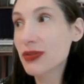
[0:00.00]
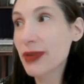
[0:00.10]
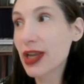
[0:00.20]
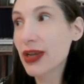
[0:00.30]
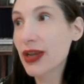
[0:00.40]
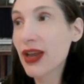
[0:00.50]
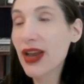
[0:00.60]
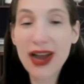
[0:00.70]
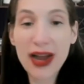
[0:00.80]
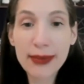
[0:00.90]
to make,
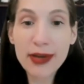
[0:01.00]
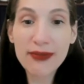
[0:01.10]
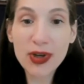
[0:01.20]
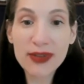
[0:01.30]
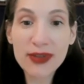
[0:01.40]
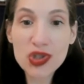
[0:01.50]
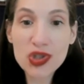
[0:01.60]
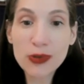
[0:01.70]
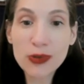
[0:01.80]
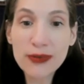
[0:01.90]
I'm not very
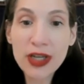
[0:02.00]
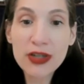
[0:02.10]
visual.